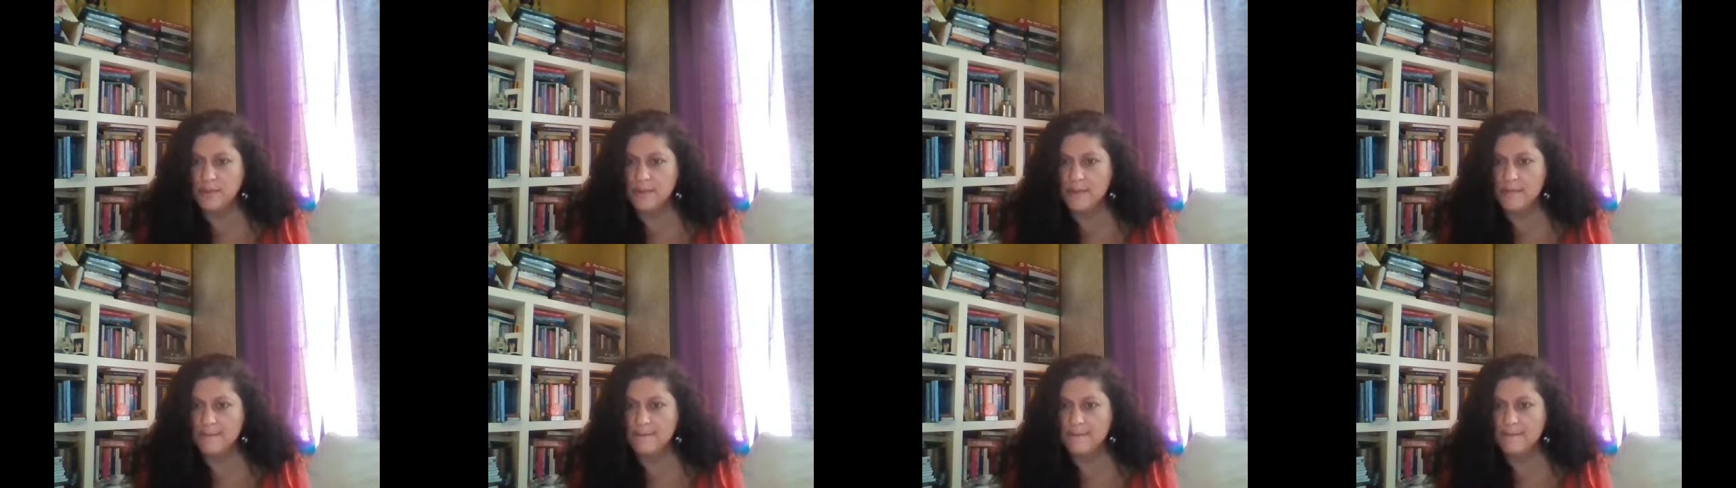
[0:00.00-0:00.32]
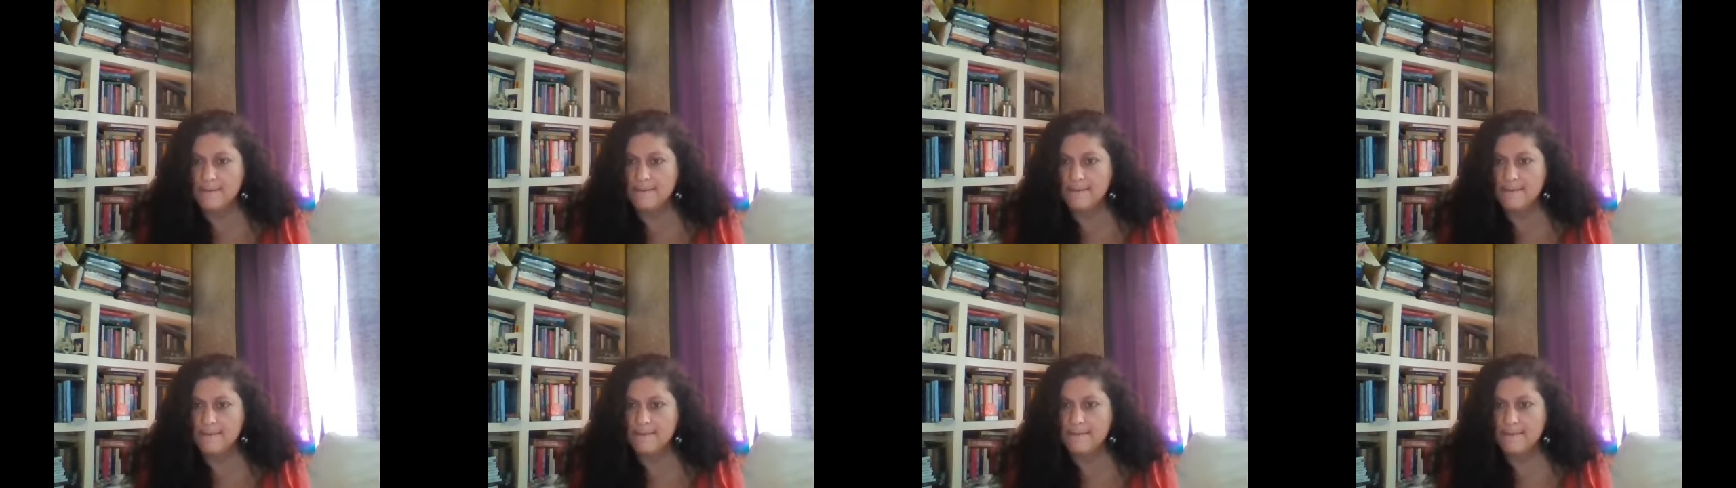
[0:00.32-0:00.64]

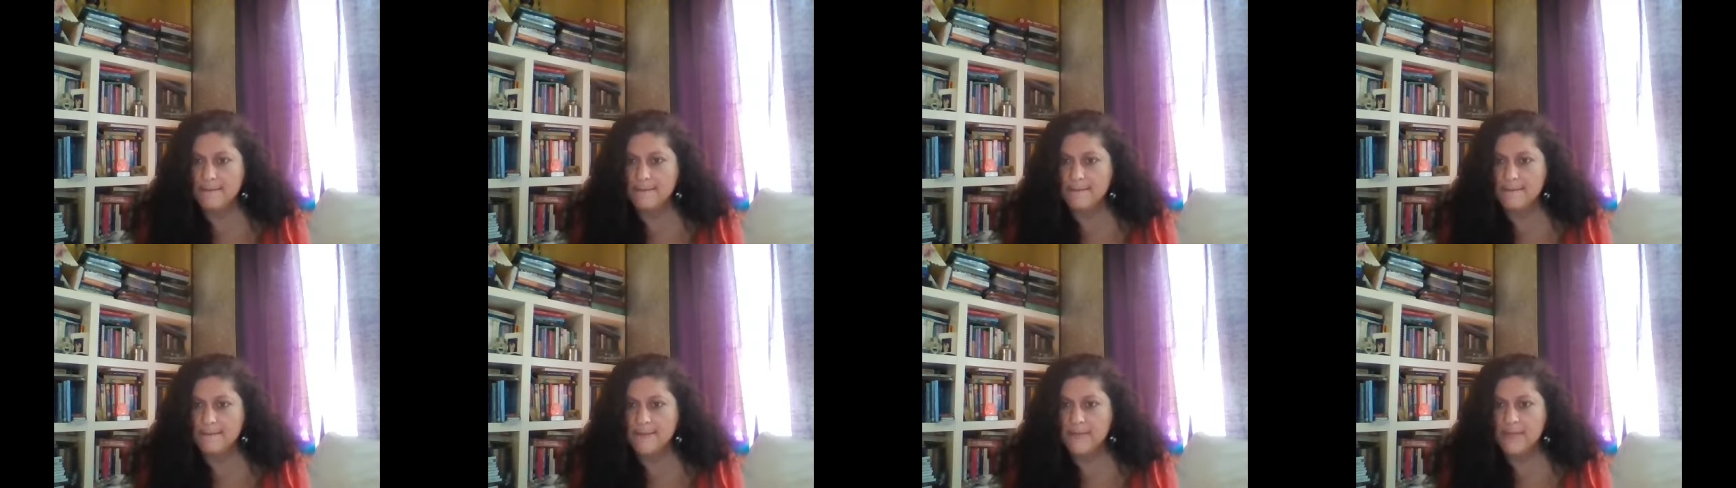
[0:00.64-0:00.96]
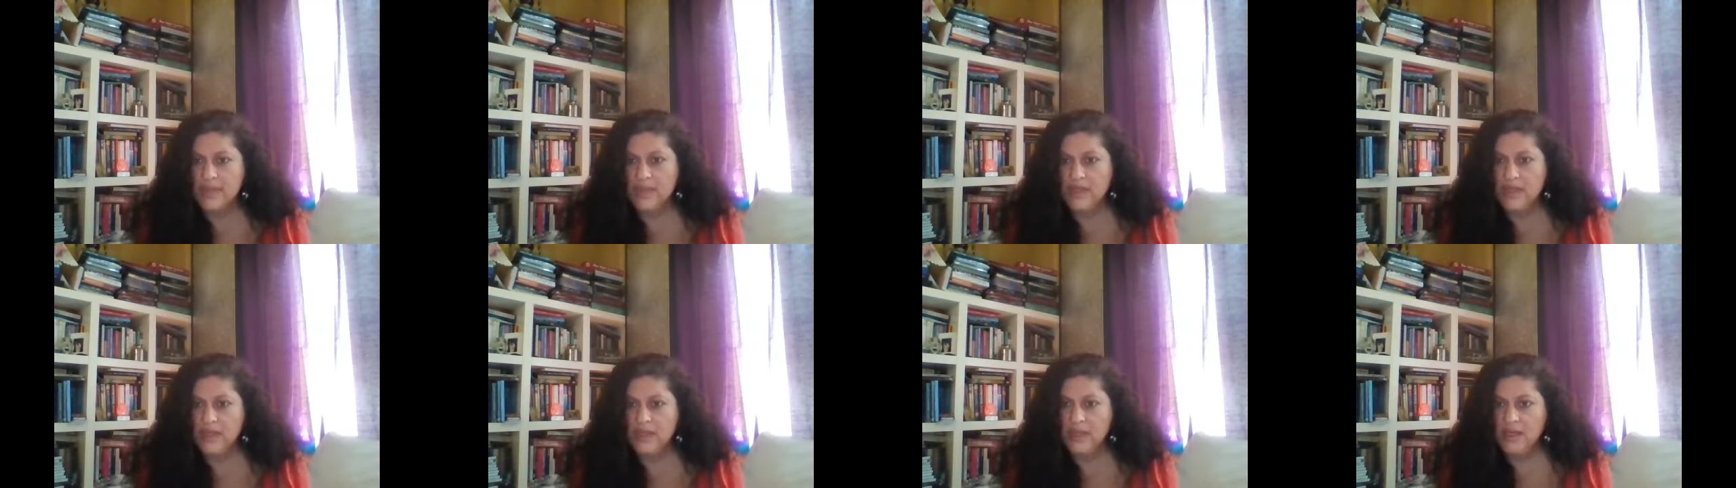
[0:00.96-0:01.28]

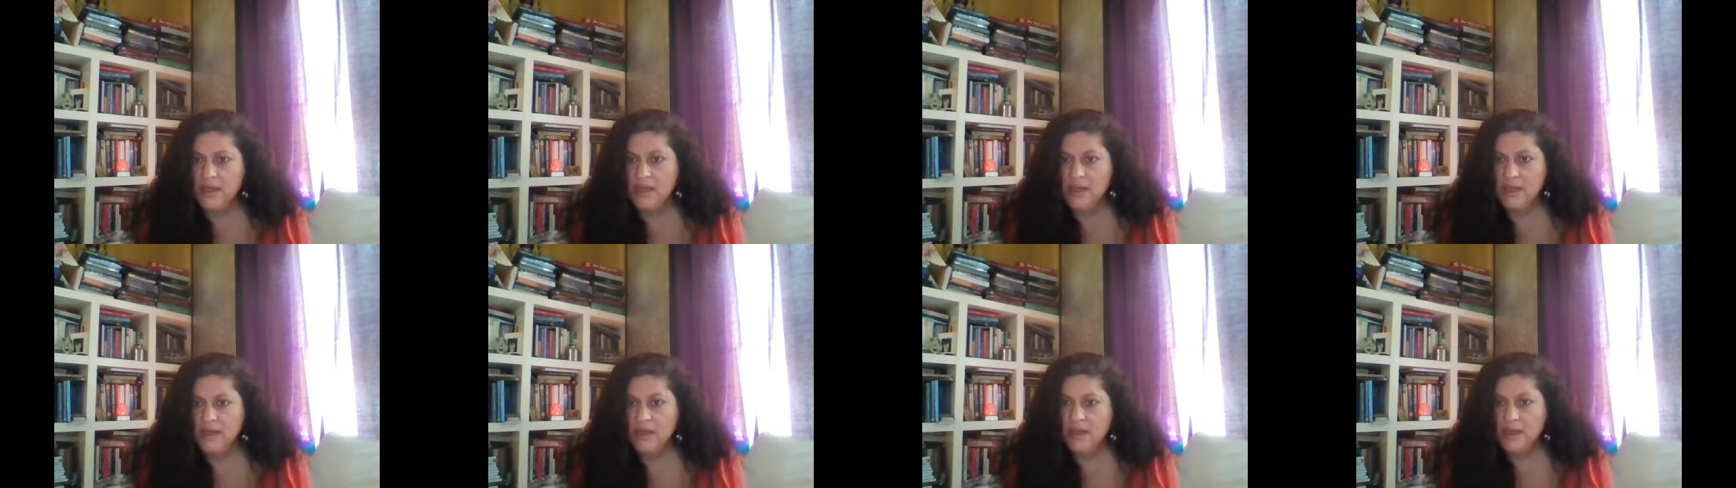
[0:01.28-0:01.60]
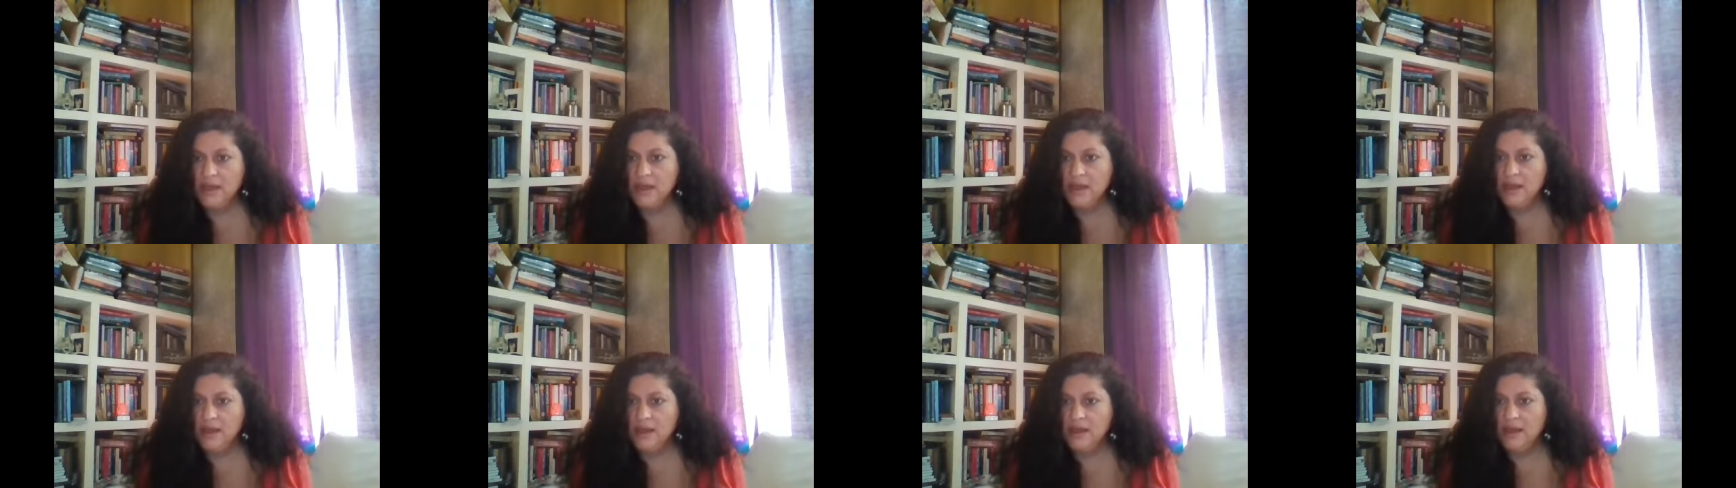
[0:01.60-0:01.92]

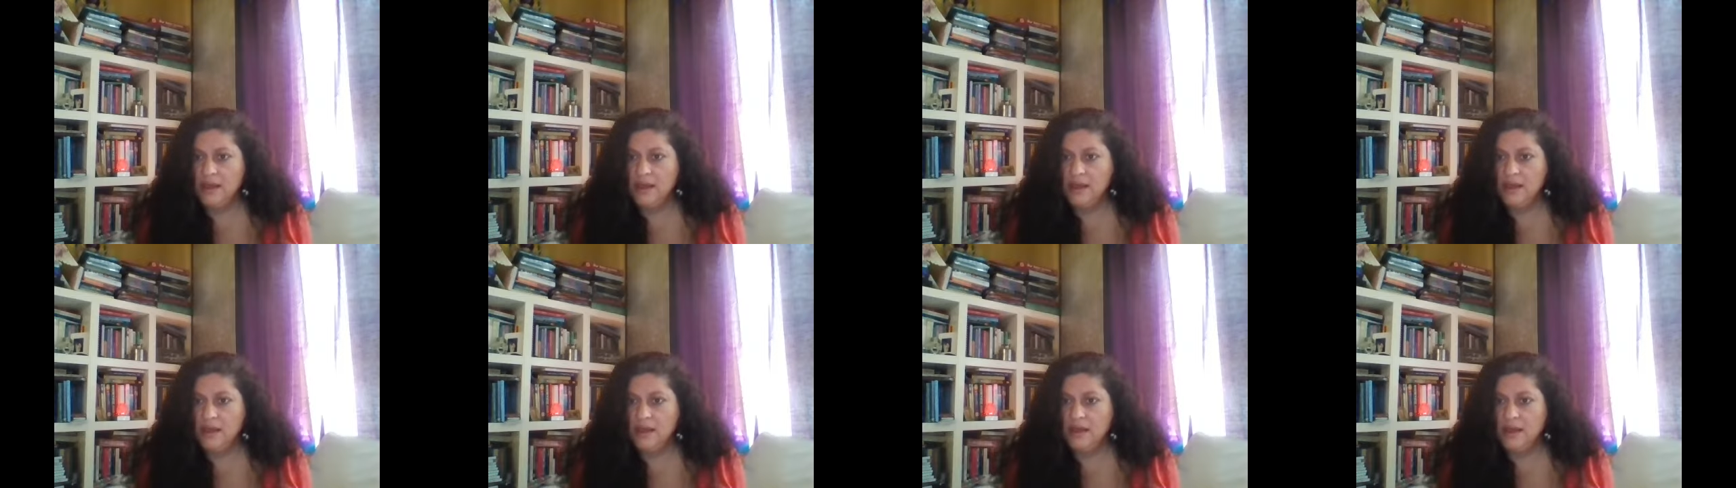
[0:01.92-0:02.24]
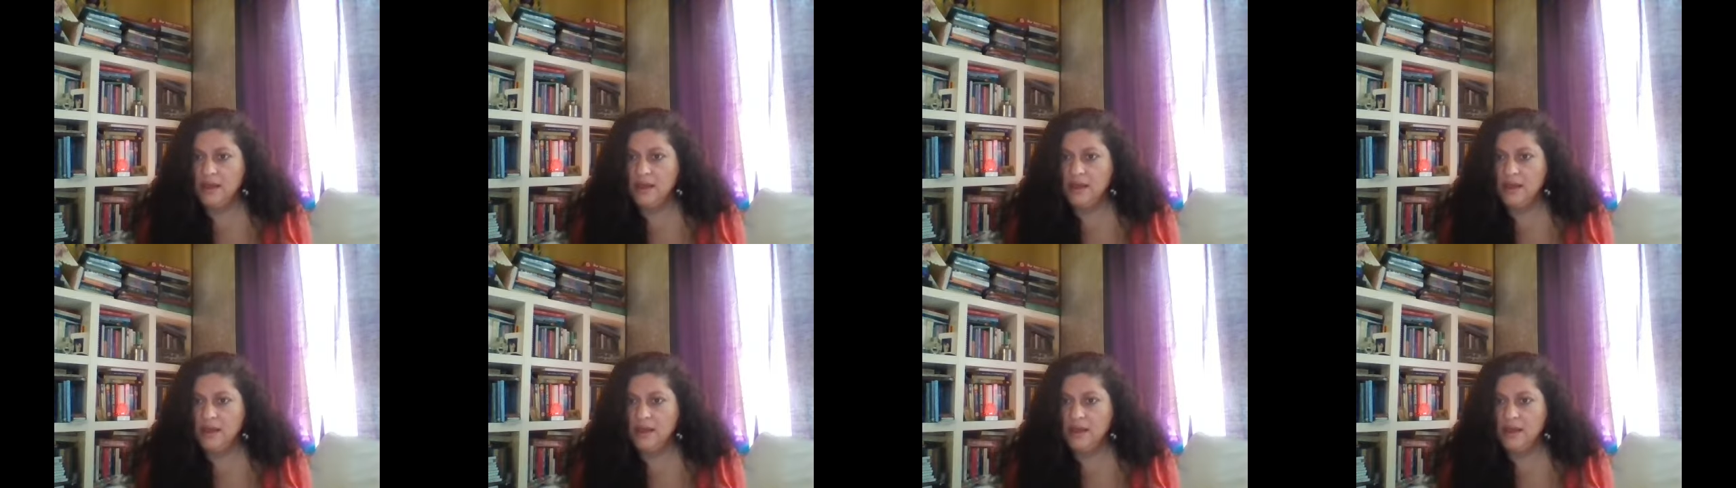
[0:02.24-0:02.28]
Nothing is said.